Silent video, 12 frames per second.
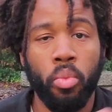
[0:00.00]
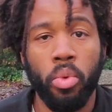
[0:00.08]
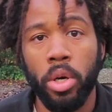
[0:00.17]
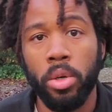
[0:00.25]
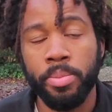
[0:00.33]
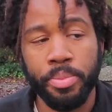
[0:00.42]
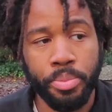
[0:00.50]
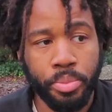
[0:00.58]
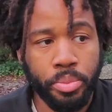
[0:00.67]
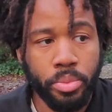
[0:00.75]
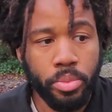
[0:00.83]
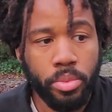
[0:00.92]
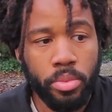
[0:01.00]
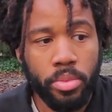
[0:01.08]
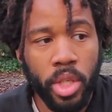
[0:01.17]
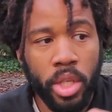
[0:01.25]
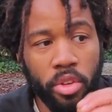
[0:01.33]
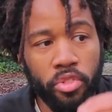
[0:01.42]
Well,
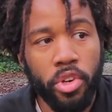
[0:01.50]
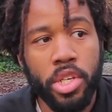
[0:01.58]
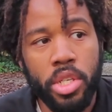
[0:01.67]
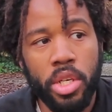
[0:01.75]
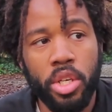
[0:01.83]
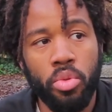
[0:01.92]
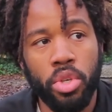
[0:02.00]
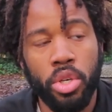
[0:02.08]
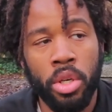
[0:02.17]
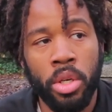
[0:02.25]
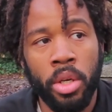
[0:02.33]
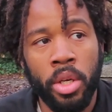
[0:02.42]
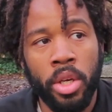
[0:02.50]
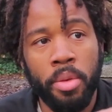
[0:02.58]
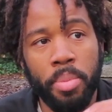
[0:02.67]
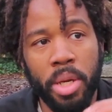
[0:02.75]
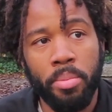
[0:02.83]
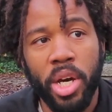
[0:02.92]
the first thing you wanna
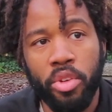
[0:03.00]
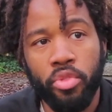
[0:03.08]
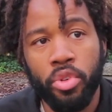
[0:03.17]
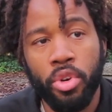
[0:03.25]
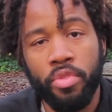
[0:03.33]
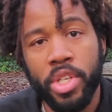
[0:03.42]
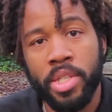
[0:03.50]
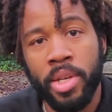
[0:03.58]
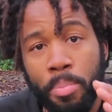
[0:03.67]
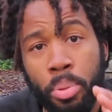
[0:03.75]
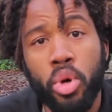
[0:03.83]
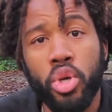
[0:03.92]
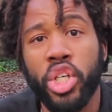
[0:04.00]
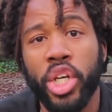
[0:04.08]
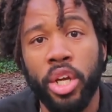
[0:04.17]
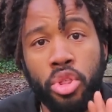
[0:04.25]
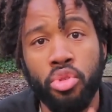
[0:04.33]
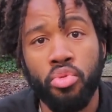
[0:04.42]
be mindful of is
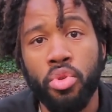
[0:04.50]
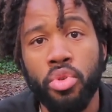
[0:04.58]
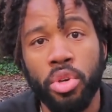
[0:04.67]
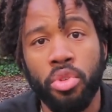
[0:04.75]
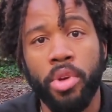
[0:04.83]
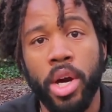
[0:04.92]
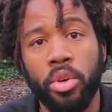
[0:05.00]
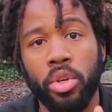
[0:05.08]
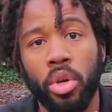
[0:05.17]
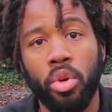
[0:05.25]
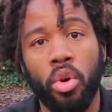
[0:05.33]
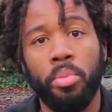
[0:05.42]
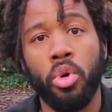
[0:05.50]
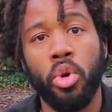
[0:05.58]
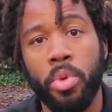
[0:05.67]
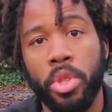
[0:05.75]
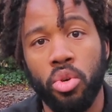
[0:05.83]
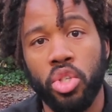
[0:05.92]
pushing through the ground a lot
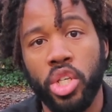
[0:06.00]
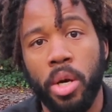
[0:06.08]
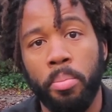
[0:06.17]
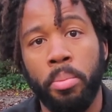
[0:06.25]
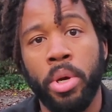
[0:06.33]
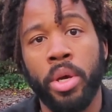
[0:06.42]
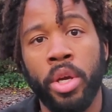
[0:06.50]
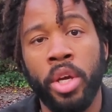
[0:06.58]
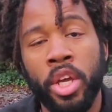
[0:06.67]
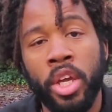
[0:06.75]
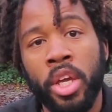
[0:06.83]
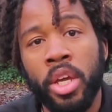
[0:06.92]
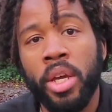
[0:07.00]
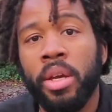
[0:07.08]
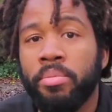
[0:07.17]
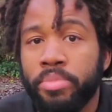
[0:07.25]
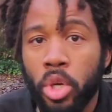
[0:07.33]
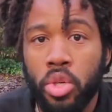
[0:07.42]
more with your jump.
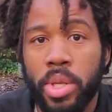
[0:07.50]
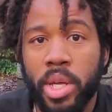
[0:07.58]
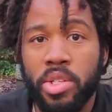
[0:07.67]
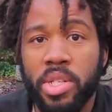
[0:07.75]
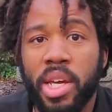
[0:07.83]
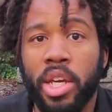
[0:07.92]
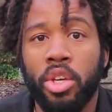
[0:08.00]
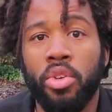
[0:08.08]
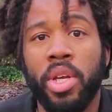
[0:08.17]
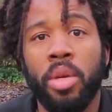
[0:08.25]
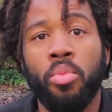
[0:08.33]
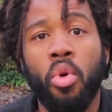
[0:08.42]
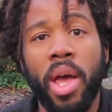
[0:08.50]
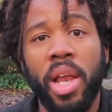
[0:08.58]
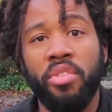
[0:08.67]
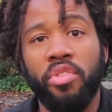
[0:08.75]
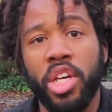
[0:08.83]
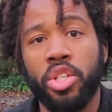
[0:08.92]
It goes without saying, you need more
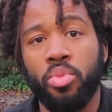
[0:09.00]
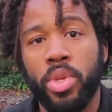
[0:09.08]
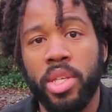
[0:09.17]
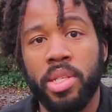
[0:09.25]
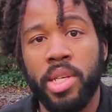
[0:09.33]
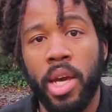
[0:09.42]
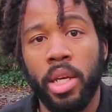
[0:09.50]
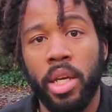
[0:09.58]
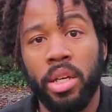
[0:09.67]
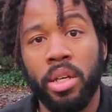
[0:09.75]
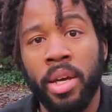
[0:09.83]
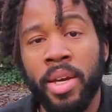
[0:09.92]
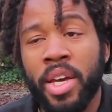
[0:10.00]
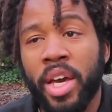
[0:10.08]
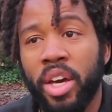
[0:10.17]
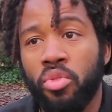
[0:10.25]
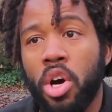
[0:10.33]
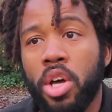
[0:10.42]
elevation with this technique.
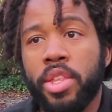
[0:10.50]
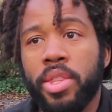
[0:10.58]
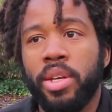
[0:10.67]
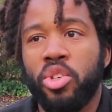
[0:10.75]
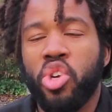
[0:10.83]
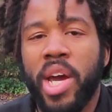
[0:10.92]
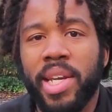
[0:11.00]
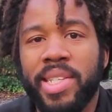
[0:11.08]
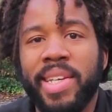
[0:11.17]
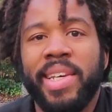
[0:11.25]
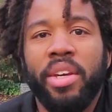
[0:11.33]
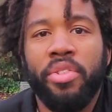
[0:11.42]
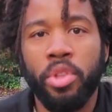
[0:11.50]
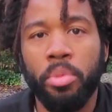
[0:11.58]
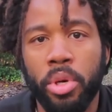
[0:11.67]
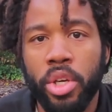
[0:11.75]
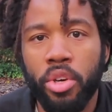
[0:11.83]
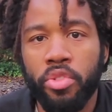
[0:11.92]
And rather than trying to lift the
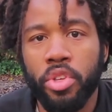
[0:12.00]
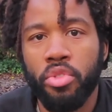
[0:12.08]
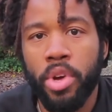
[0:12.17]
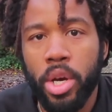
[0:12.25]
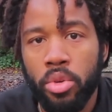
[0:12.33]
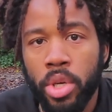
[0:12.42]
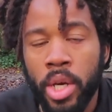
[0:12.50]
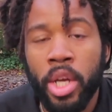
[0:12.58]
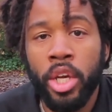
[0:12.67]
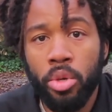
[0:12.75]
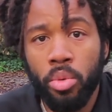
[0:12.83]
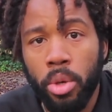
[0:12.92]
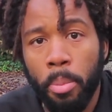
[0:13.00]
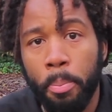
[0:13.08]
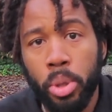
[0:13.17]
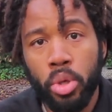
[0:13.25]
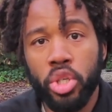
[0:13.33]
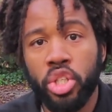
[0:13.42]
body off the ground, you wanna
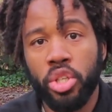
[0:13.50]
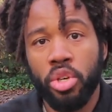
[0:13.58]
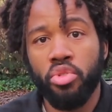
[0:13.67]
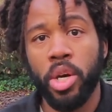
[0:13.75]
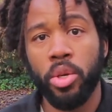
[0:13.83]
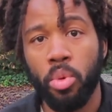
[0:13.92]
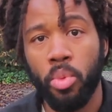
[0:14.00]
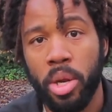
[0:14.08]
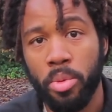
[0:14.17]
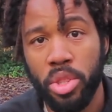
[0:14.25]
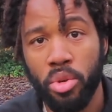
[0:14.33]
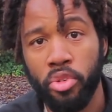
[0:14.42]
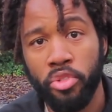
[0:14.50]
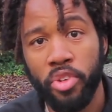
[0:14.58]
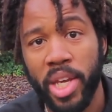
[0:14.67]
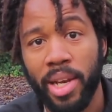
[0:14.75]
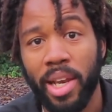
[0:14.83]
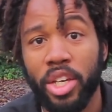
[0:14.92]
push the ground away with your
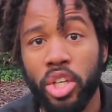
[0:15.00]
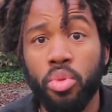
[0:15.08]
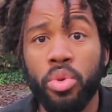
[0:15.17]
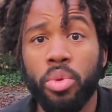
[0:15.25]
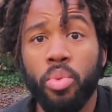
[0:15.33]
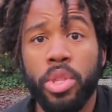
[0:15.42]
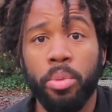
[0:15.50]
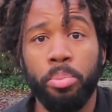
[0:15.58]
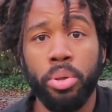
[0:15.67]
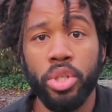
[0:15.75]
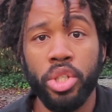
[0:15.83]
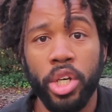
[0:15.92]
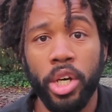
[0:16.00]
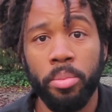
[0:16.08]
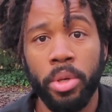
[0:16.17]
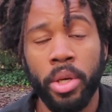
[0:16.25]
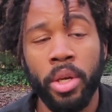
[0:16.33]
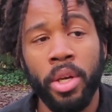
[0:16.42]
feet, like you would with a push-up,
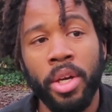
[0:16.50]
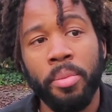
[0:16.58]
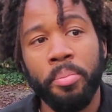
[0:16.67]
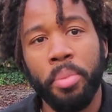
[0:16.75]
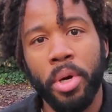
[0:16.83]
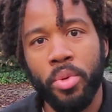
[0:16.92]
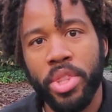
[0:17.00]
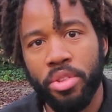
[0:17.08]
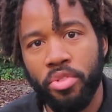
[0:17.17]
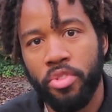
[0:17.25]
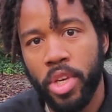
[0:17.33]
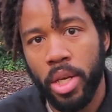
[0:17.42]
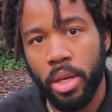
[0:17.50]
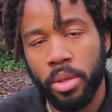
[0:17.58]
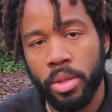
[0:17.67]
but with the feet.